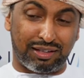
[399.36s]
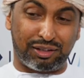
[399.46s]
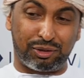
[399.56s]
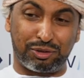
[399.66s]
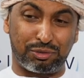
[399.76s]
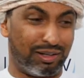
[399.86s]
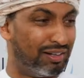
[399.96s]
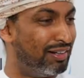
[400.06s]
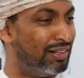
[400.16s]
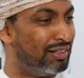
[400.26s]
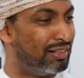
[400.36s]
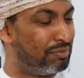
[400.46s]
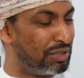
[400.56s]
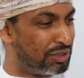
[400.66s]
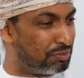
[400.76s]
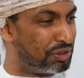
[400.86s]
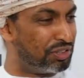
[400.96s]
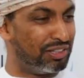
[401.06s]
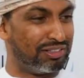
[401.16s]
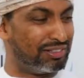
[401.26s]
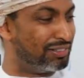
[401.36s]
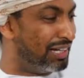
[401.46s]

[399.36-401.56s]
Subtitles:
Thank you as well, and much appreciated.